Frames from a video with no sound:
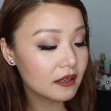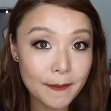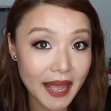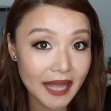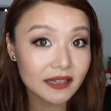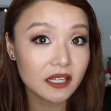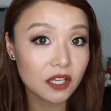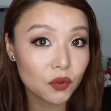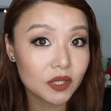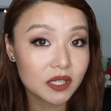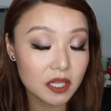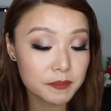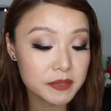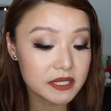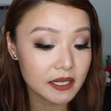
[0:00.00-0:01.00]
matte liquid
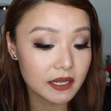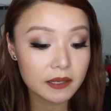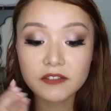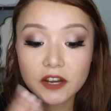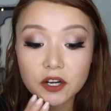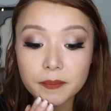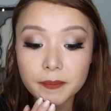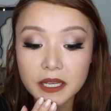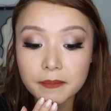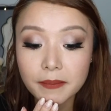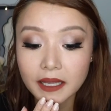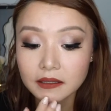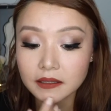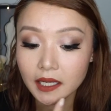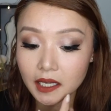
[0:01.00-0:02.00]
lipstick. Very
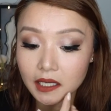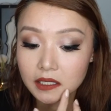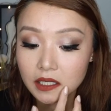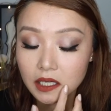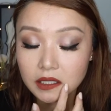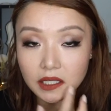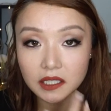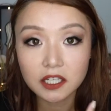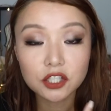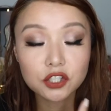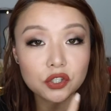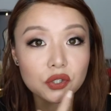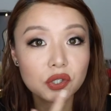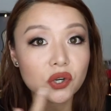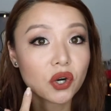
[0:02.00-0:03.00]
pigmented. Tingnan
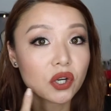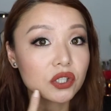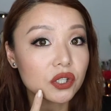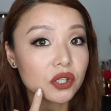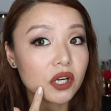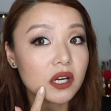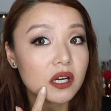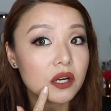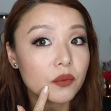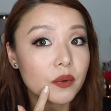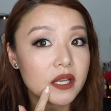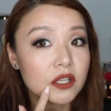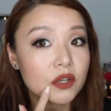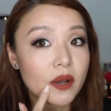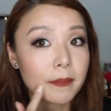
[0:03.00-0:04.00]
niyo yung color
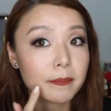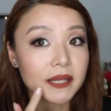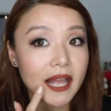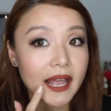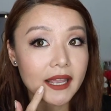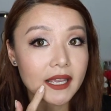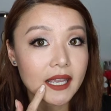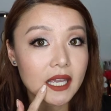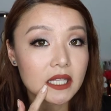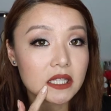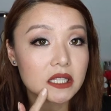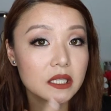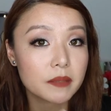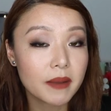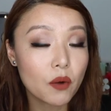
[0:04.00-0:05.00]
when you apply it.
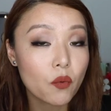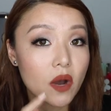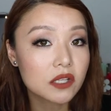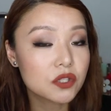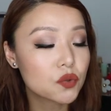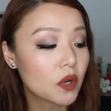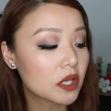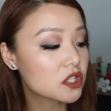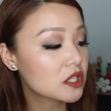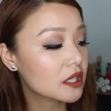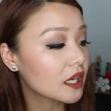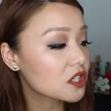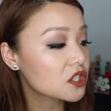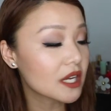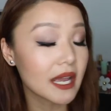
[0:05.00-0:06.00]
Diba, one swatch
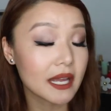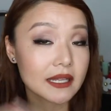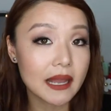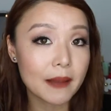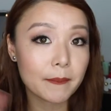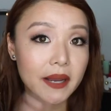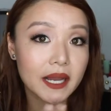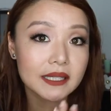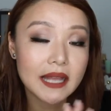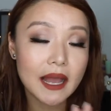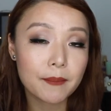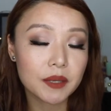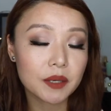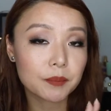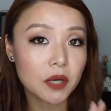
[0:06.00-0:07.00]
lang siya,
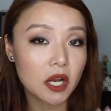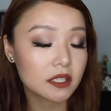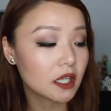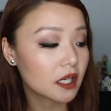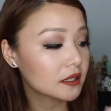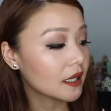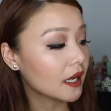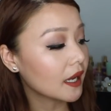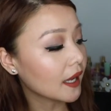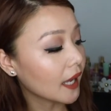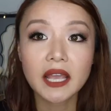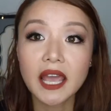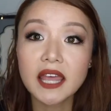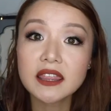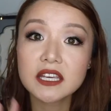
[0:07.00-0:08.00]
napakadaming product na.
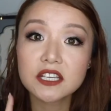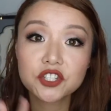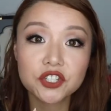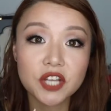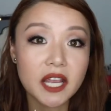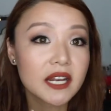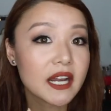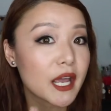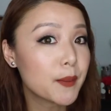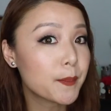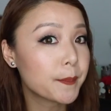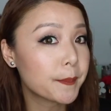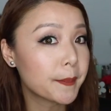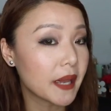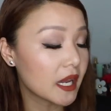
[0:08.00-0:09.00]
And the shade I
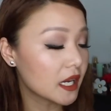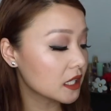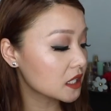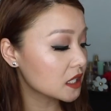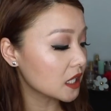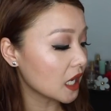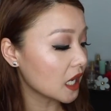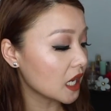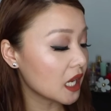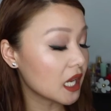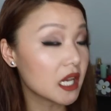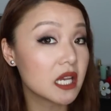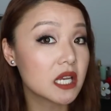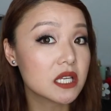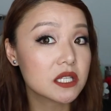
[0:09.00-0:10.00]
picked
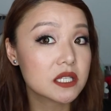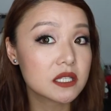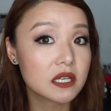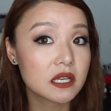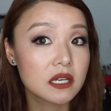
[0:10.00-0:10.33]
is